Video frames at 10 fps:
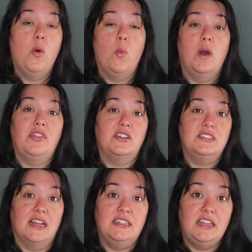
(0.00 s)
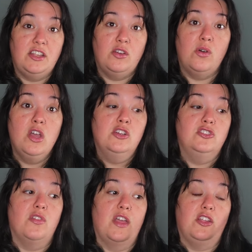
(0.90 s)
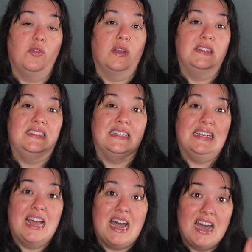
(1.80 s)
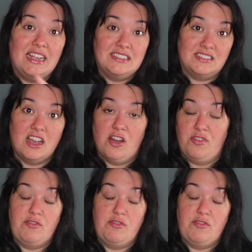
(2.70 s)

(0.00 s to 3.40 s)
what they're sending you so that you can deny stuff if